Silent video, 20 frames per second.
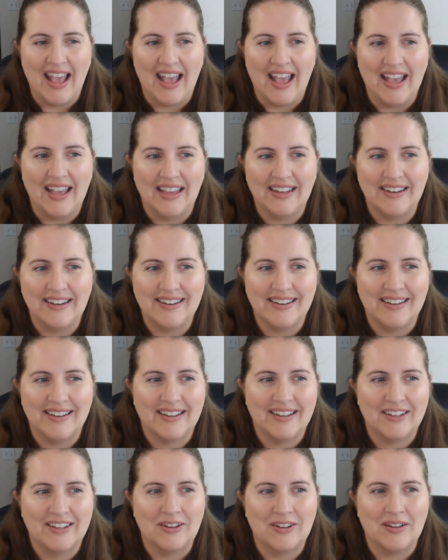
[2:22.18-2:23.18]
and
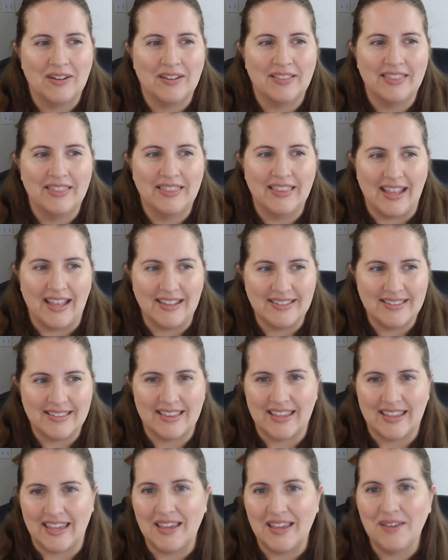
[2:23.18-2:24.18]

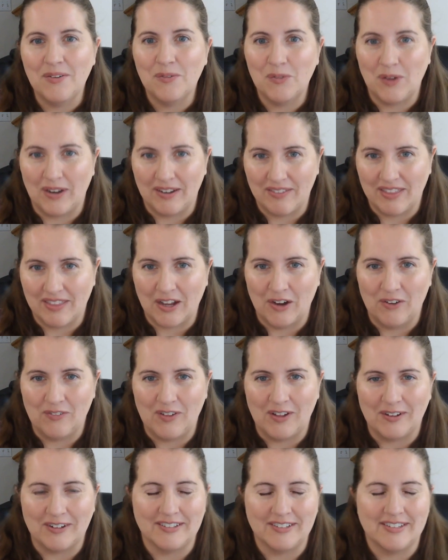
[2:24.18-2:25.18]
Leslie, one of the
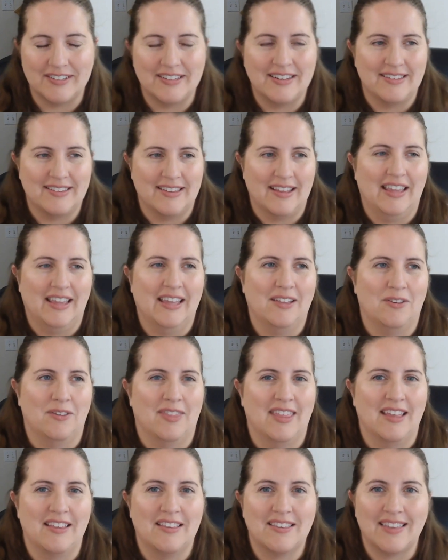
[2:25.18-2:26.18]
co-founders of Disney Kids
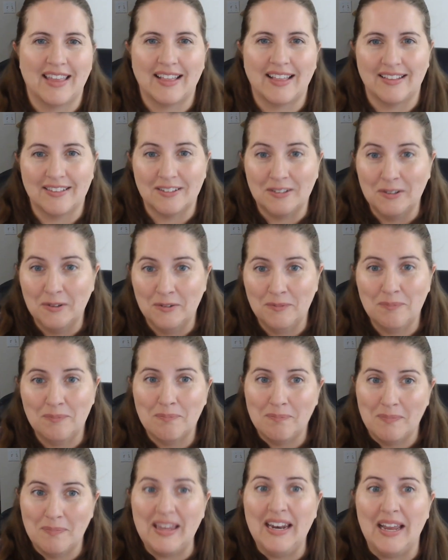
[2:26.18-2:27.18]
with us, like, let's go
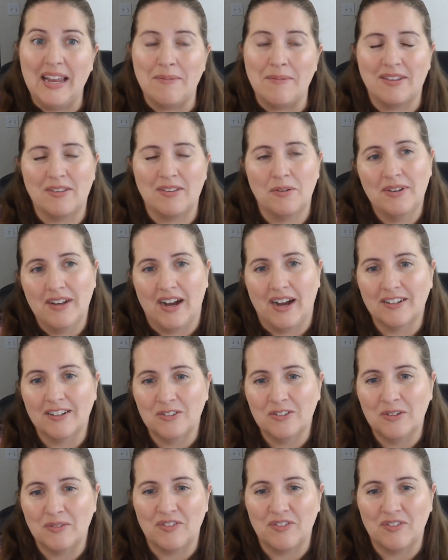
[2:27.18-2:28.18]
meet him. And so we
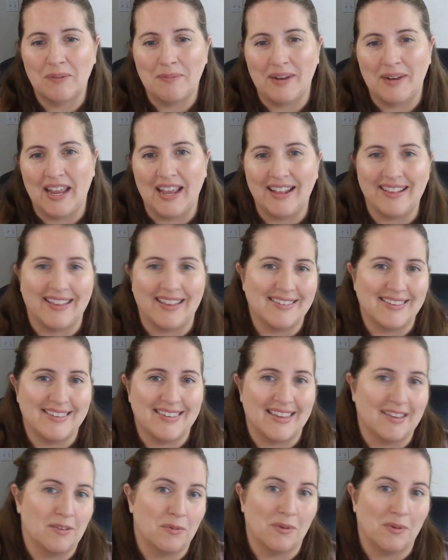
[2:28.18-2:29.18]
talked to him for a minute. Leslie
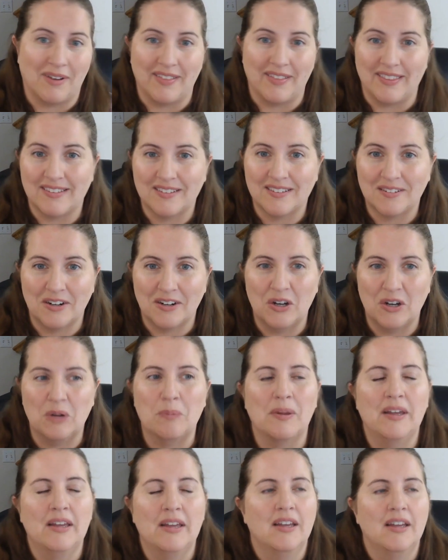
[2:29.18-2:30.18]
says we run this
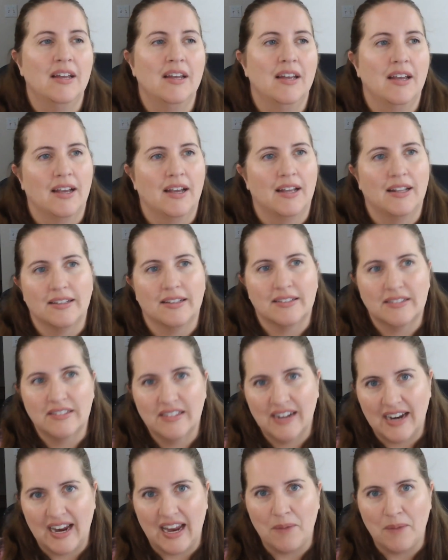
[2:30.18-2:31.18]
group and it's
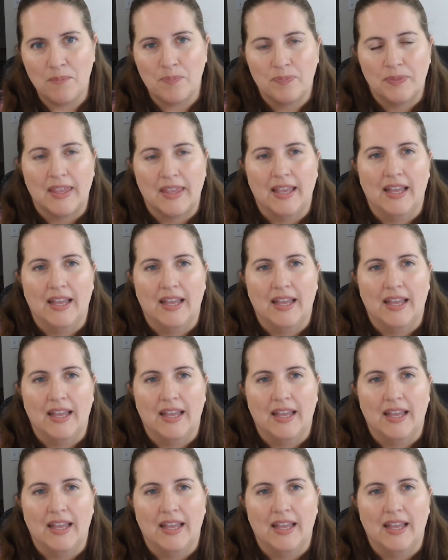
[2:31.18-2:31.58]
great.